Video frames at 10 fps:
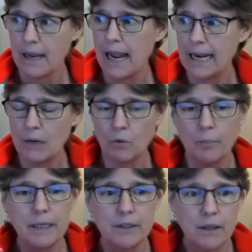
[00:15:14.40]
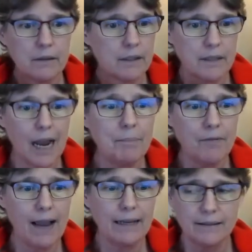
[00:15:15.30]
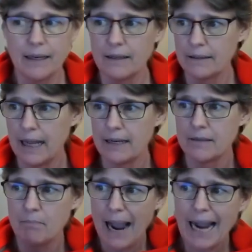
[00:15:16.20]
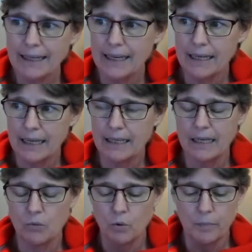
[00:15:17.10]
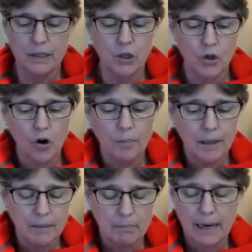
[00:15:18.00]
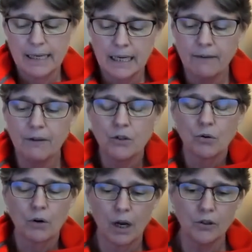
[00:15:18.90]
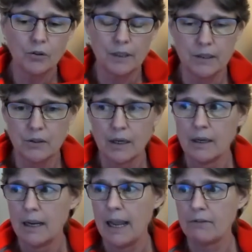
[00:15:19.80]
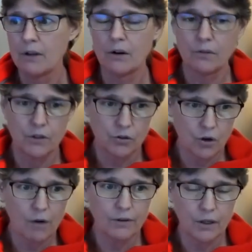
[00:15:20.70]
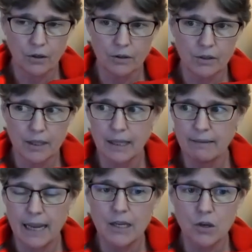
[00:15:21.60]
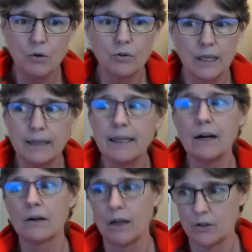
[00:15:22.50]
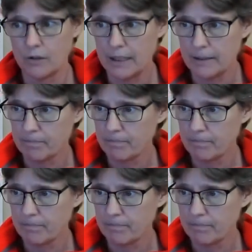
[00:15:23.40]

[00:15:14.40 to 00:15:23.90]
And it will be the type of asset that is backing it. It will be determined by individual countries and the sovereign currency that they use in their country.